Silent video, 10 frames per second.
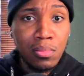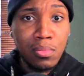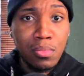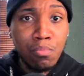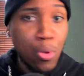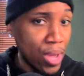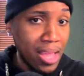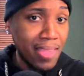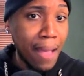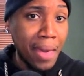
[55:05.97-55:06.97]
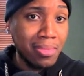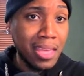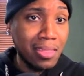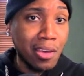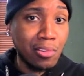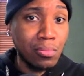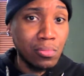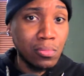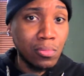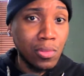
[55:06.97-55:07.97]
But we ain't talking about that though.
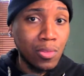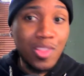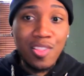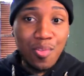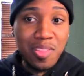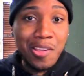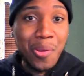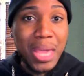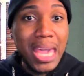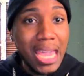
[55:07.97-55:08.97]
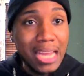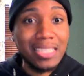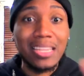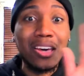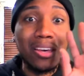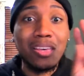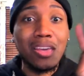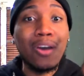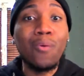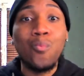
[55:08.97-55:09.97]
We're just gonna stick on Candiace and her and
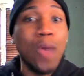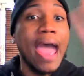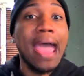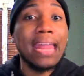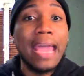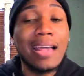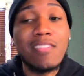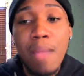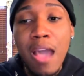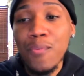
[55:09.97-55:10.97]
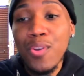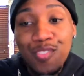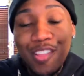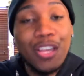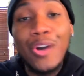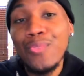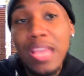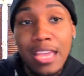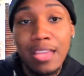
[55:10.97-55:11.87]
her wide ass mouth. We're gonna stick on it.